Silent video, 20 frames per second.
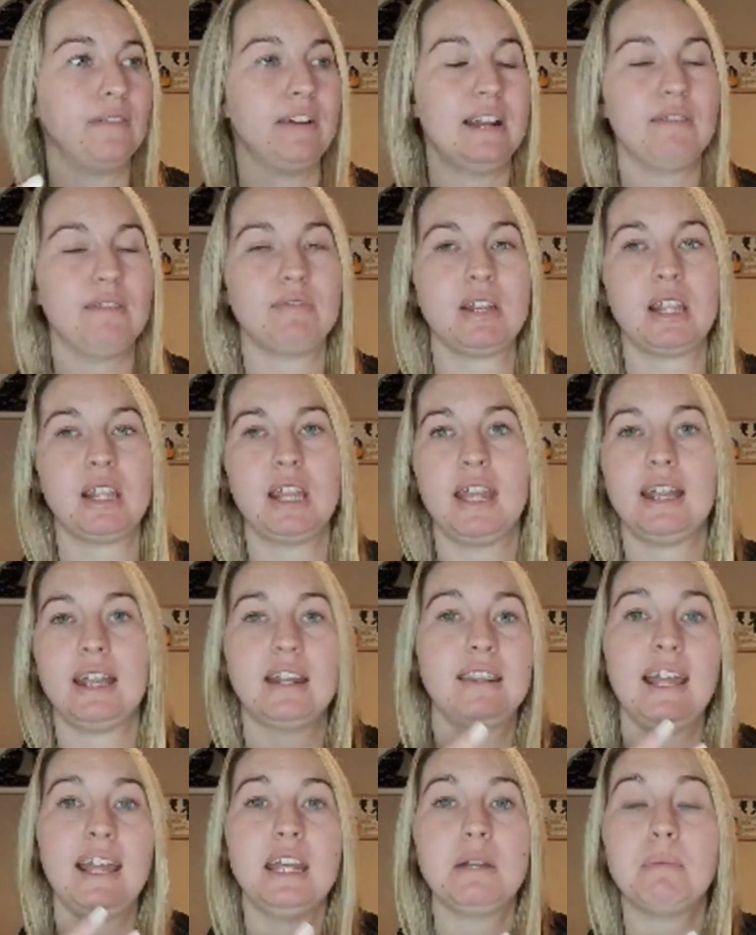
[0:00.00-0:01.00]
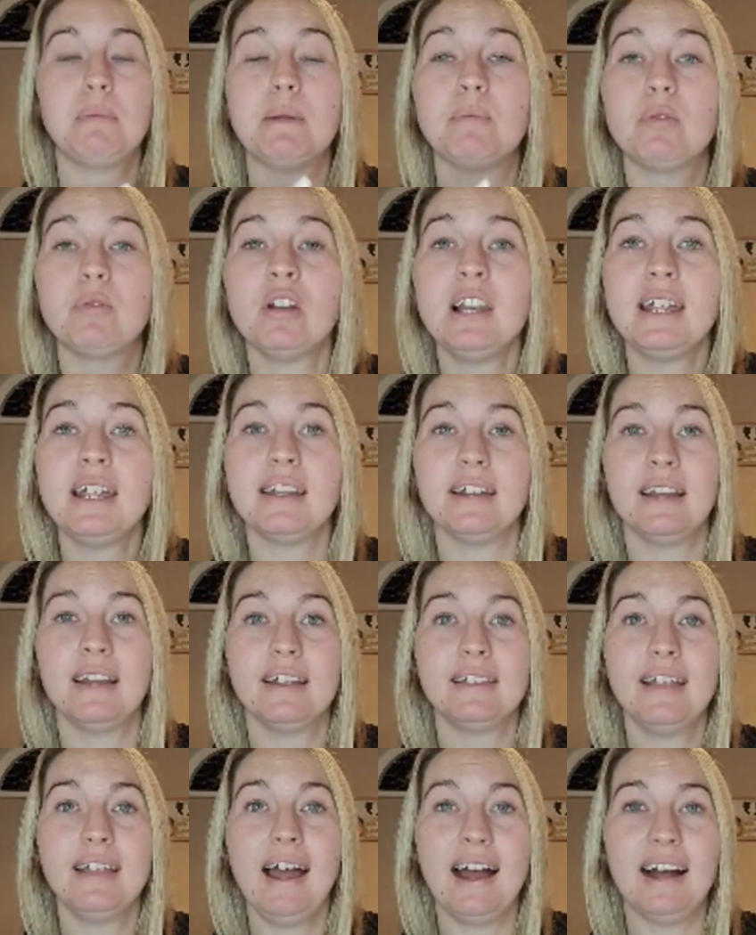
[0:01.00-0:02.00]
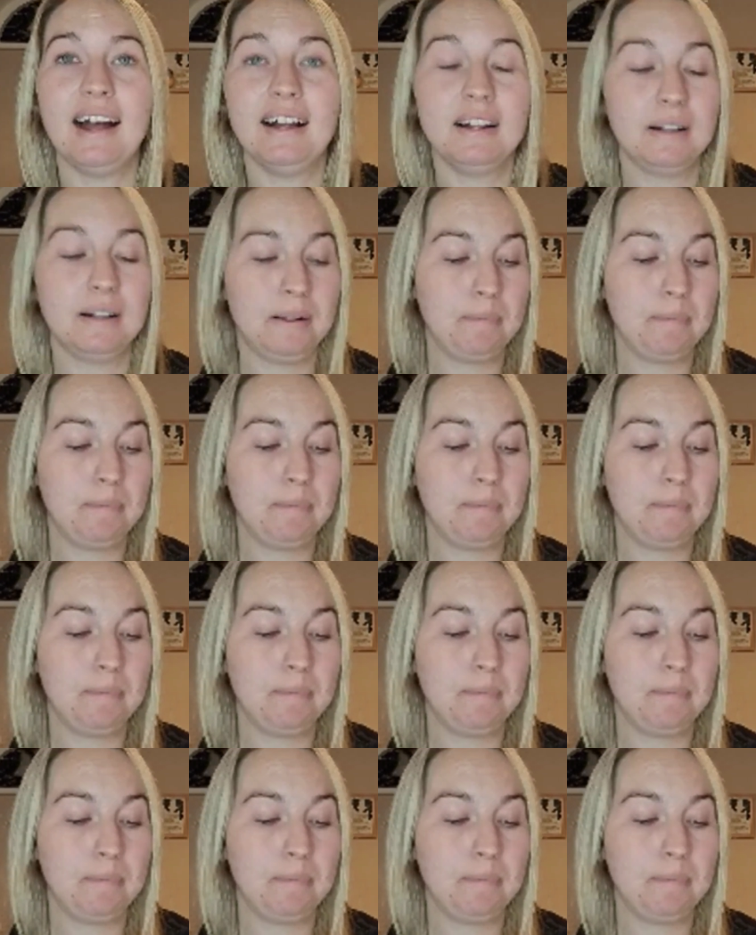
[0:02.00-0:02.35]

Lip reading: and everything. They could be brilliant at that,